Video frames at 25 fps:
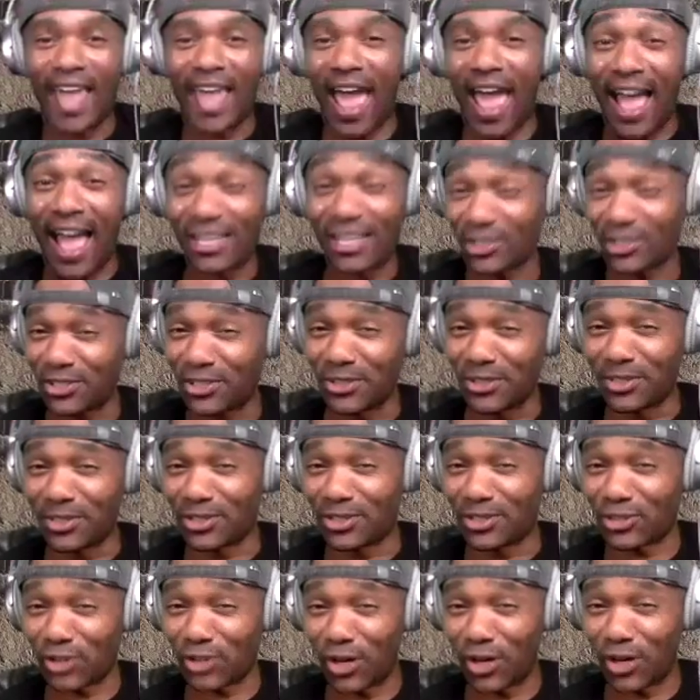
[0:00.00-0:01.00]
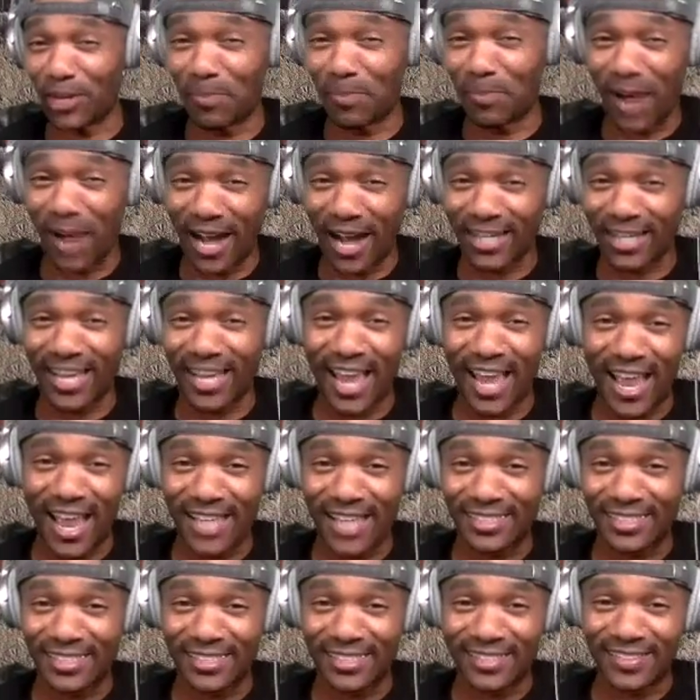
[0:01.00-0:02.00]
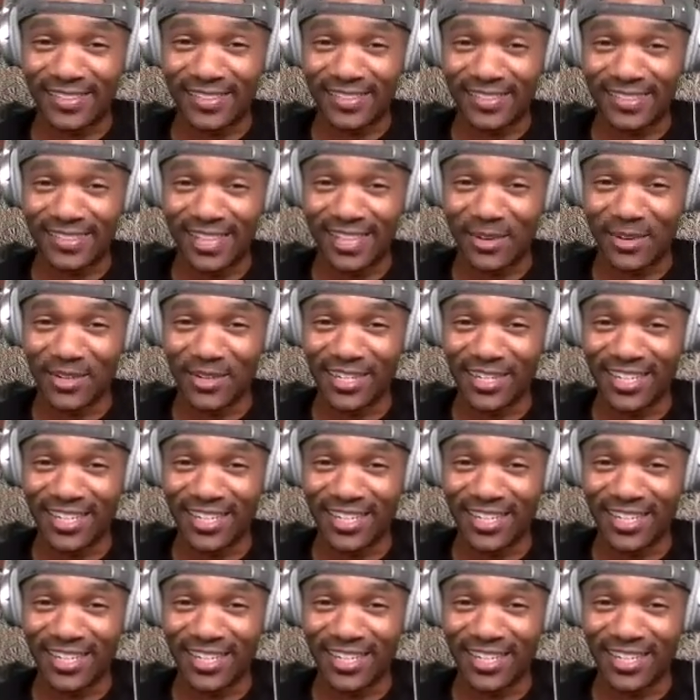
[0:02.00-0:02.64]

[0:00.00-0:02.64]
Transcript: Asked You to Start a Podcast? Is that what it is?